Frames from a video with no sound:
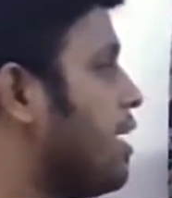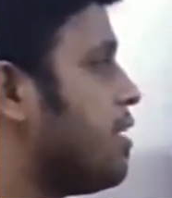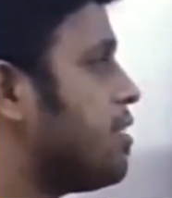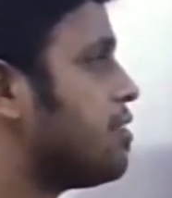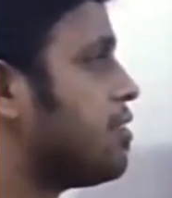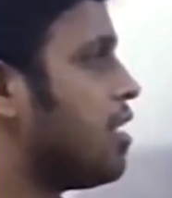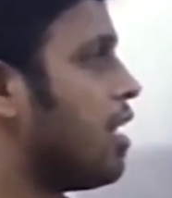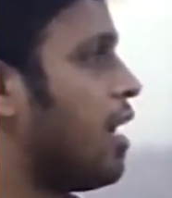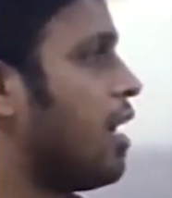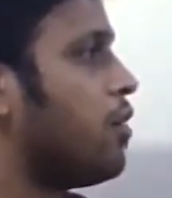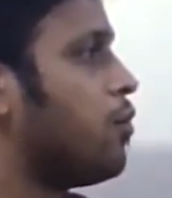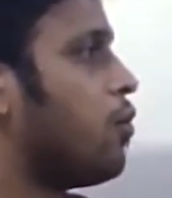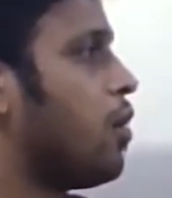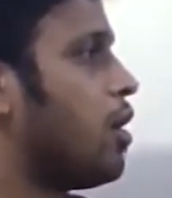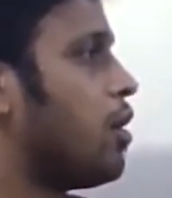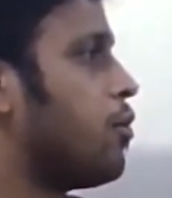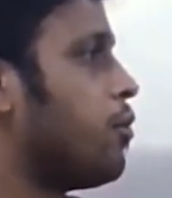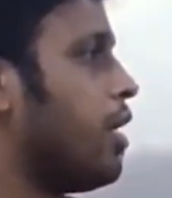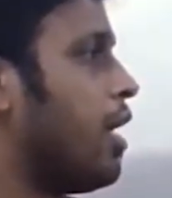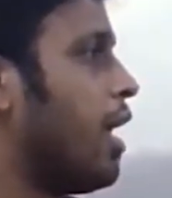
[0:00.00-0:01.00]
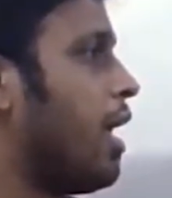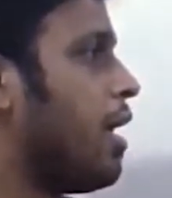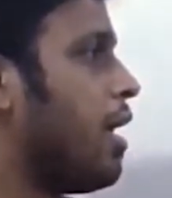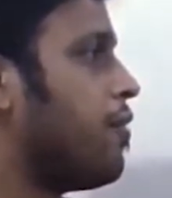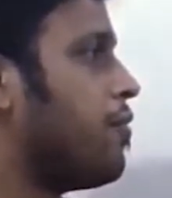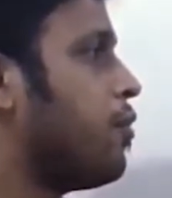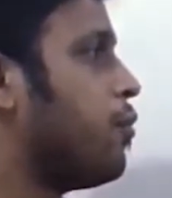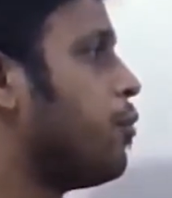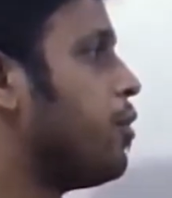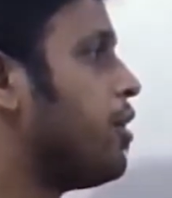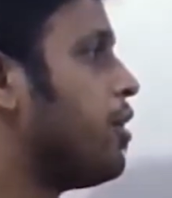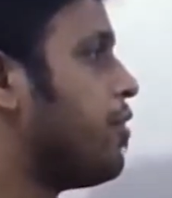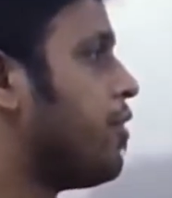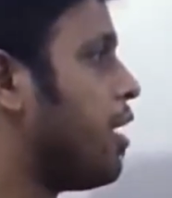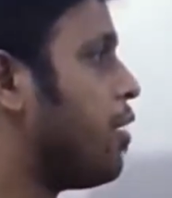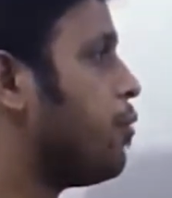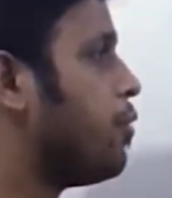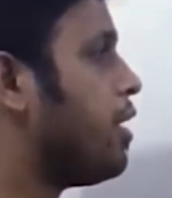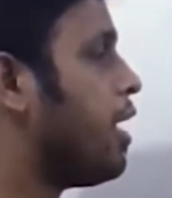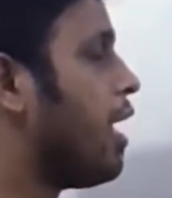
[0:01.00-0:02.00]
hand side, what we have,
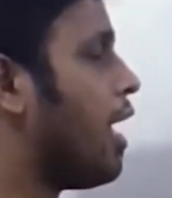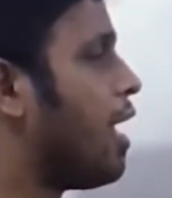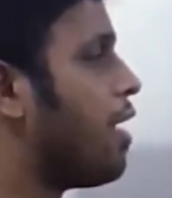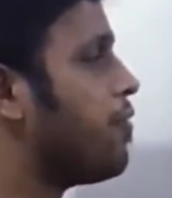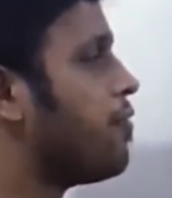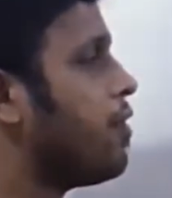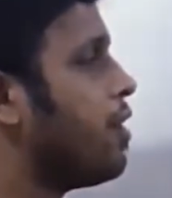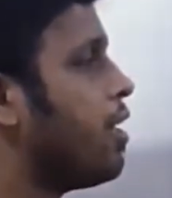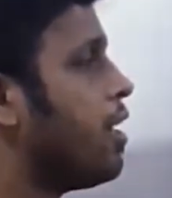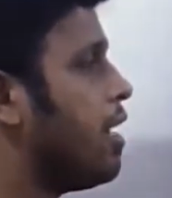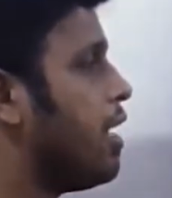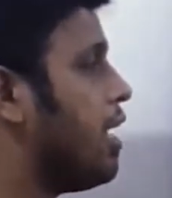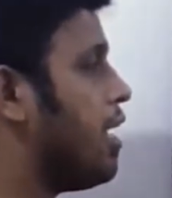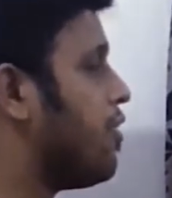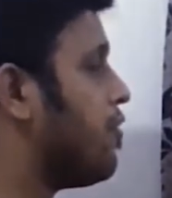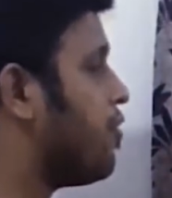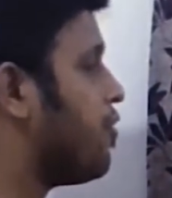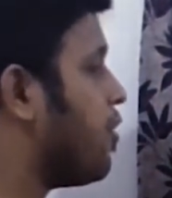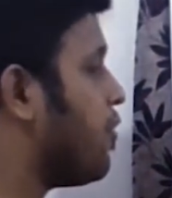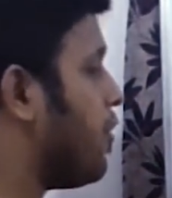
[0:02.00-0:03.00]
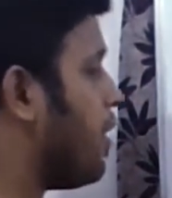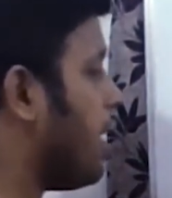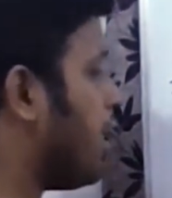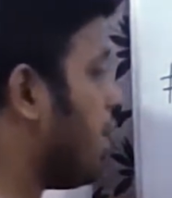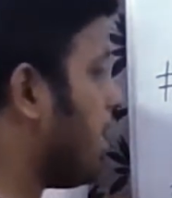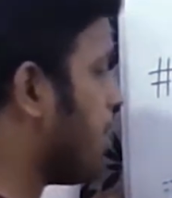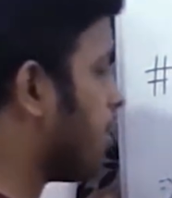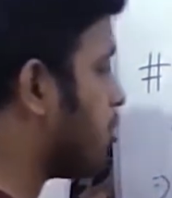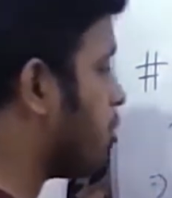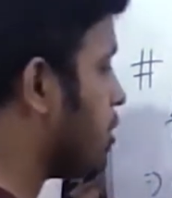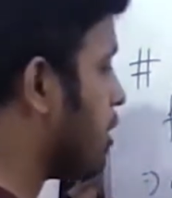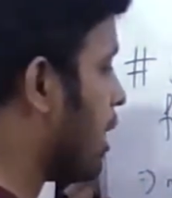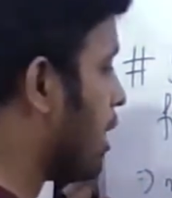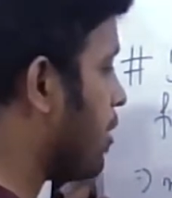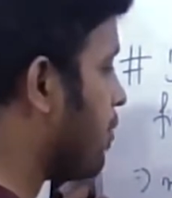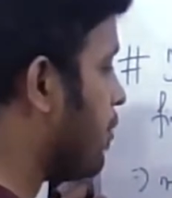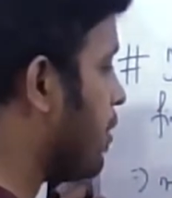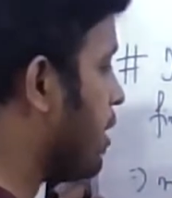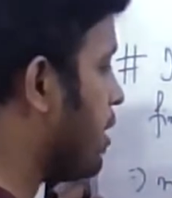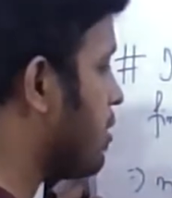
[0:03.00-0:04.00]
we have f of nx. So
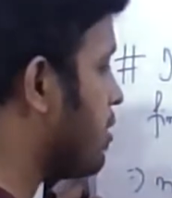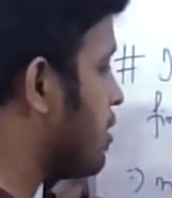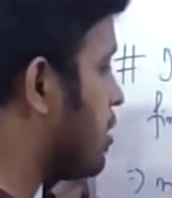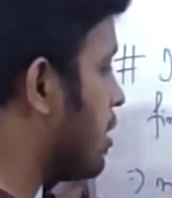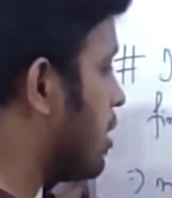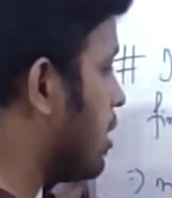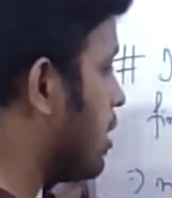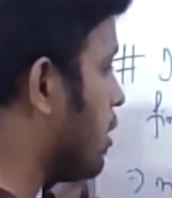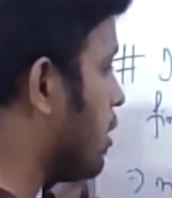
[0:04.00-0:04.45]
that means